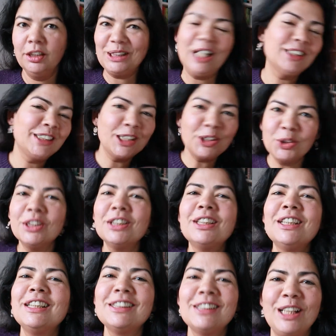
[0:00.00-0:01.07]
I'll tell you the
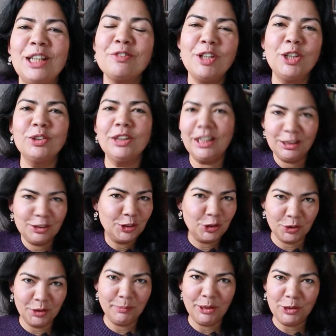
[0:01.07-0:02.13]
things that I found that are
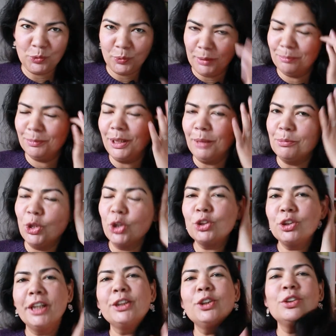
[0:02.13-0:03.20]
good about TWIM, but I'm not
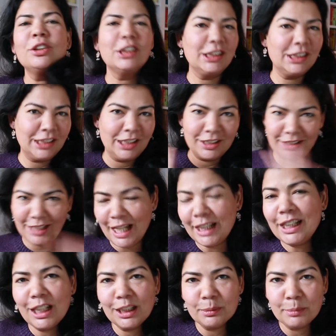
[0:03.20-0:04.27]
trying to criticize
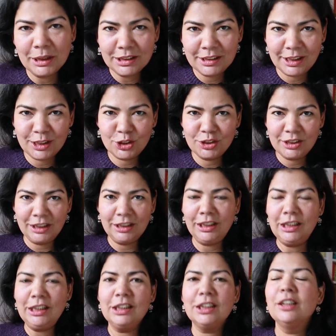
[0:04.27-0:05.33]
any other meditation
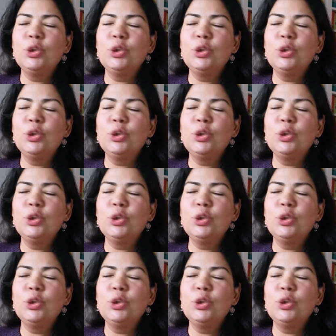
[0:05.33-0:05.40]
technique.